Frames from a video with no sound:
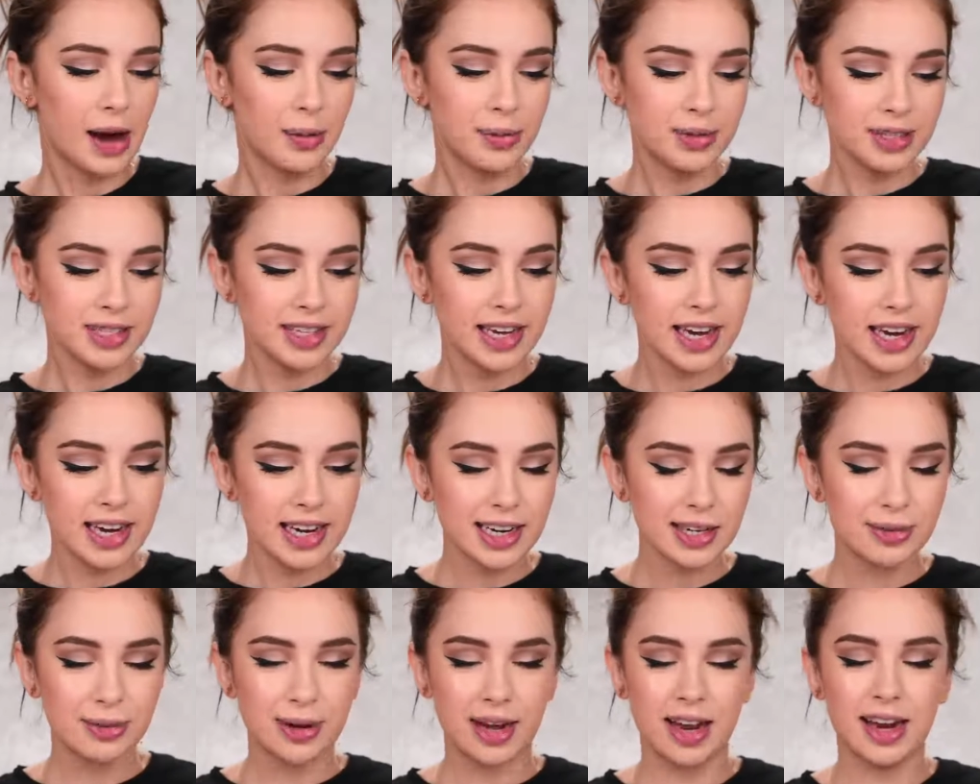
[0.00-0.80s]
I was
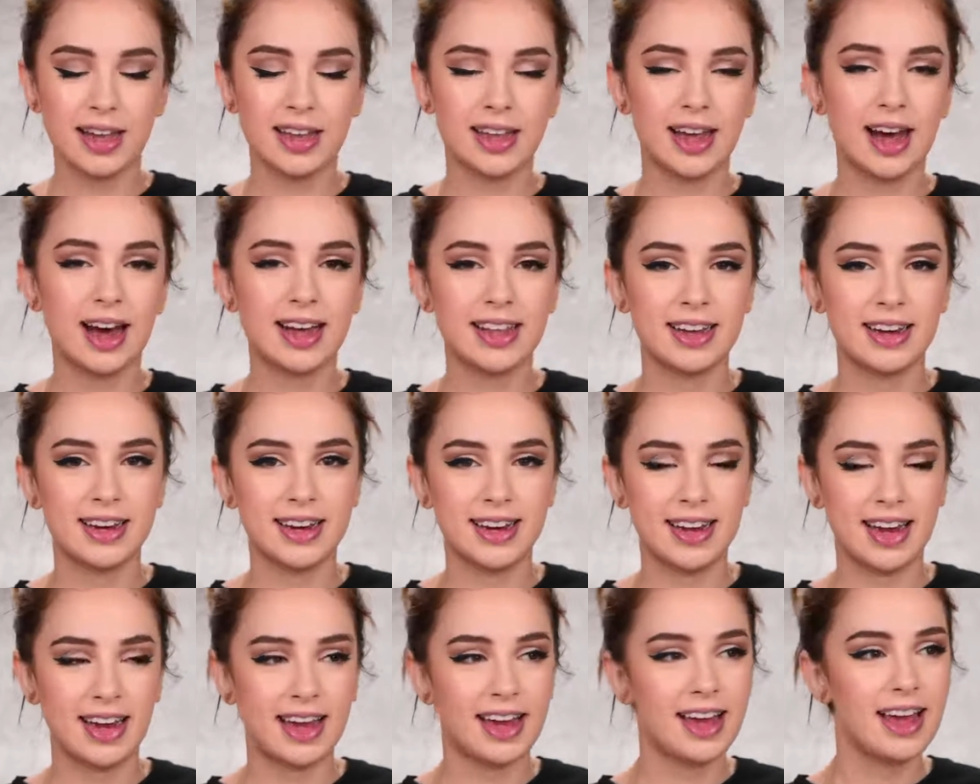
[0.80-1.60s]
getting ready the
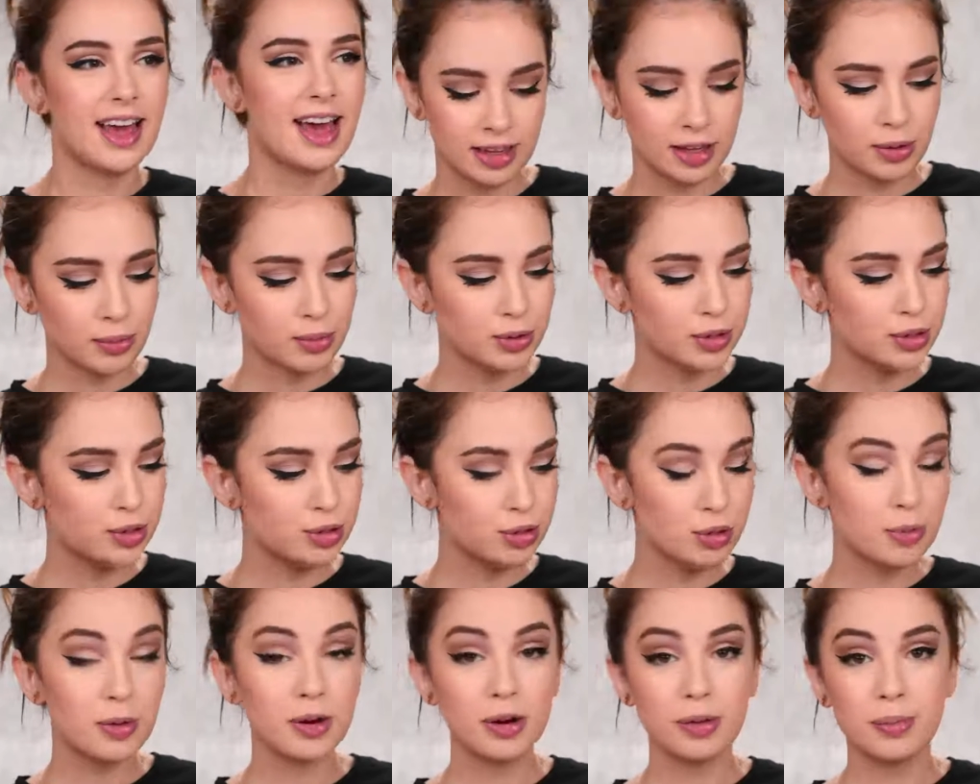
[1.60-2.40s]
other day. It was
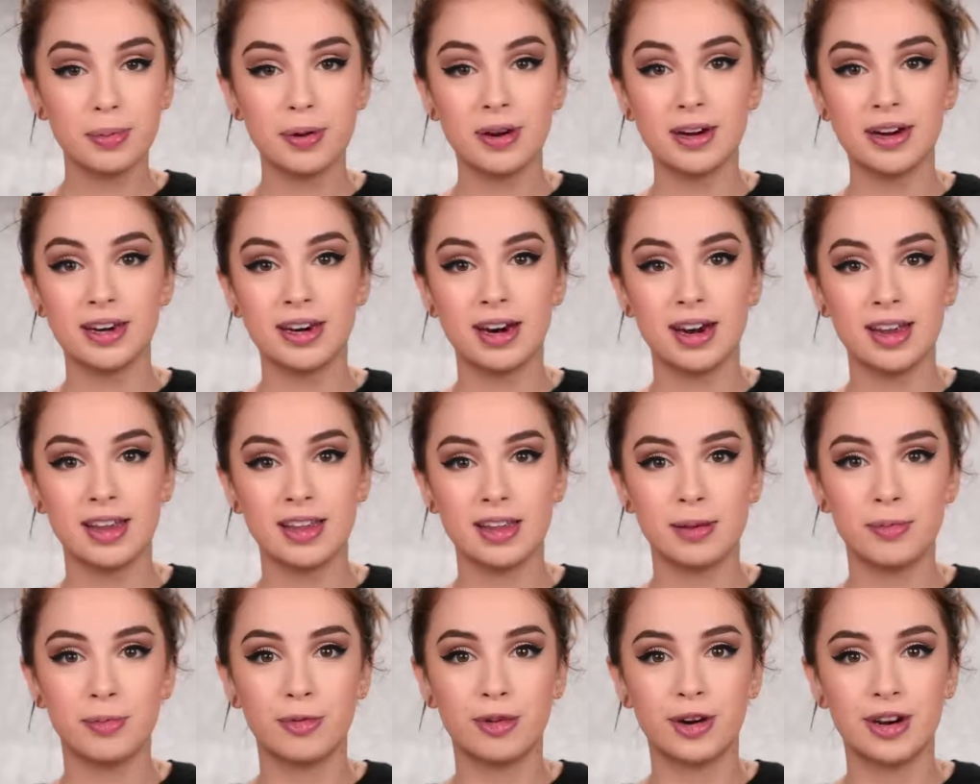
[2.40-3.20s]
super duper early
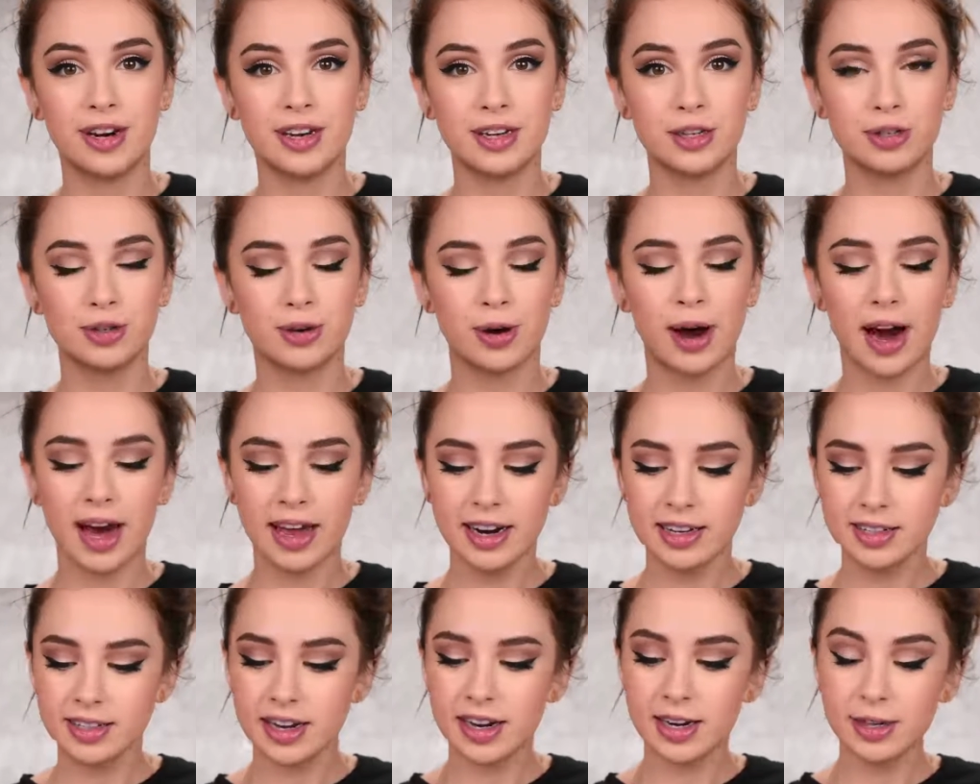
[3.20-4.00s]
in the morning, so
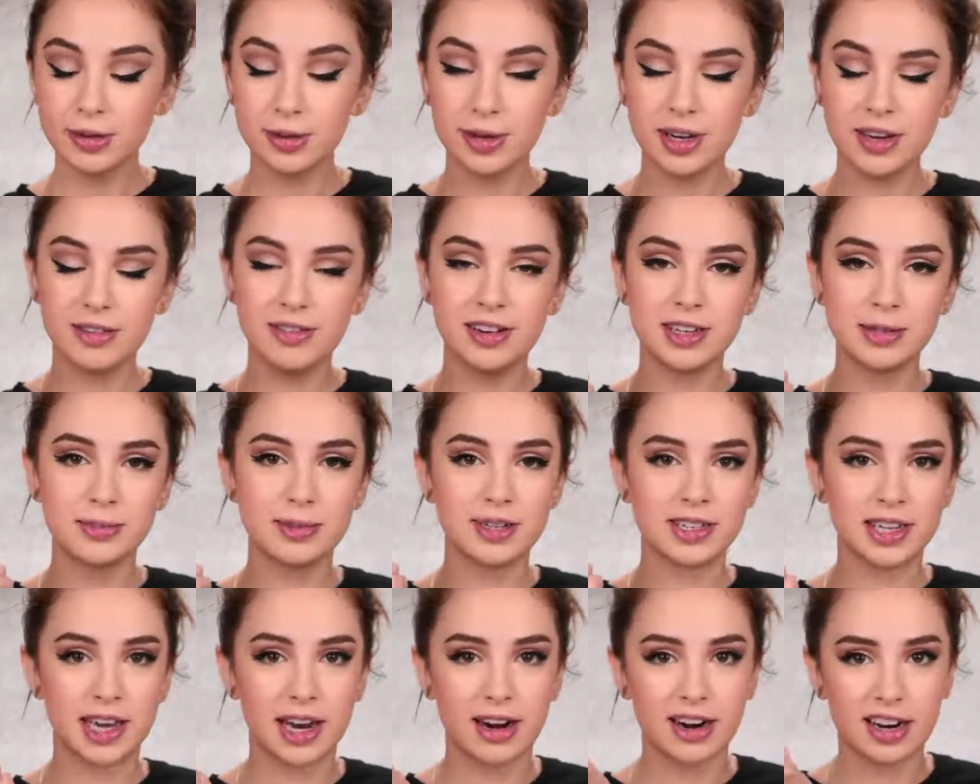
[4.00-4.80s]
I decided to give this
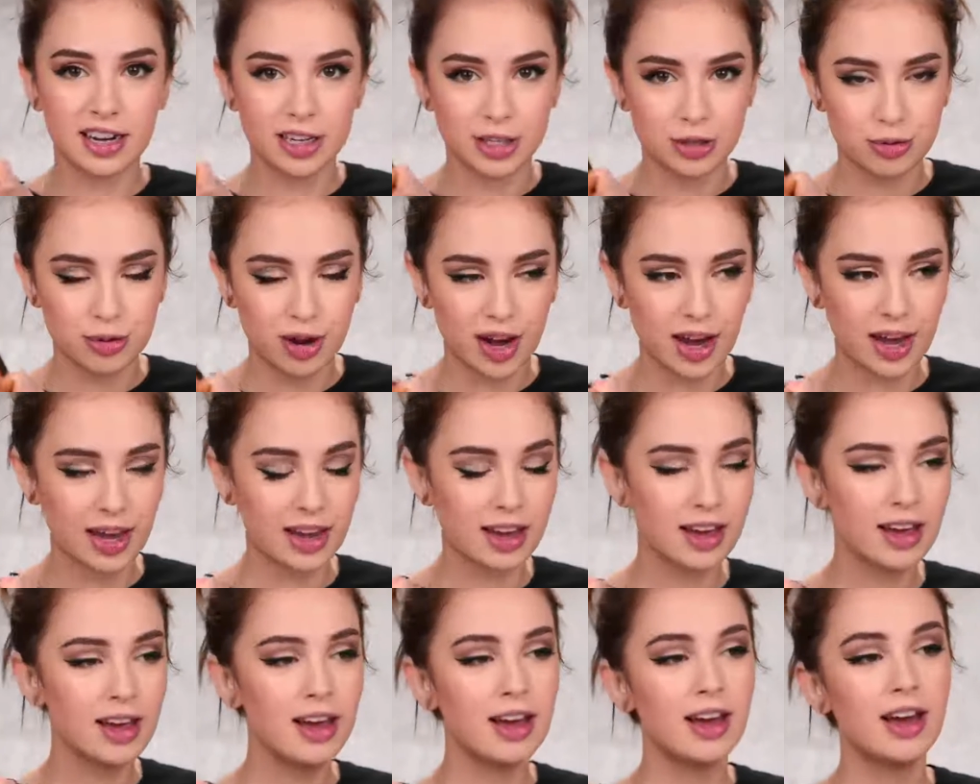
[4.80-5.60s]
mascara a
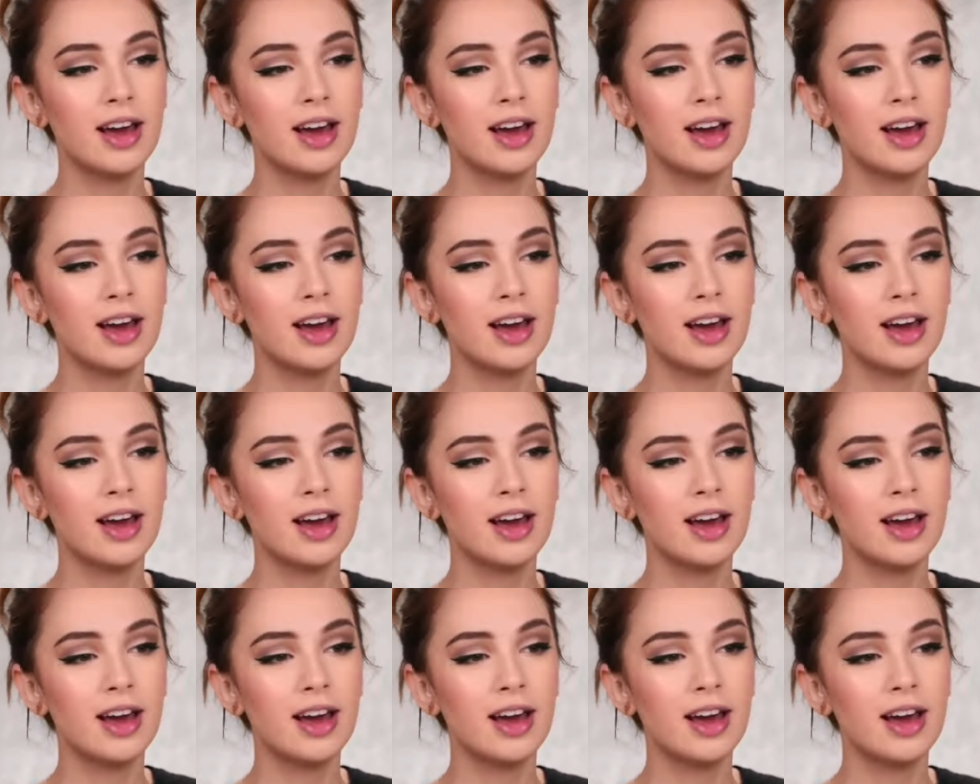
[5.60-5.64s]
try,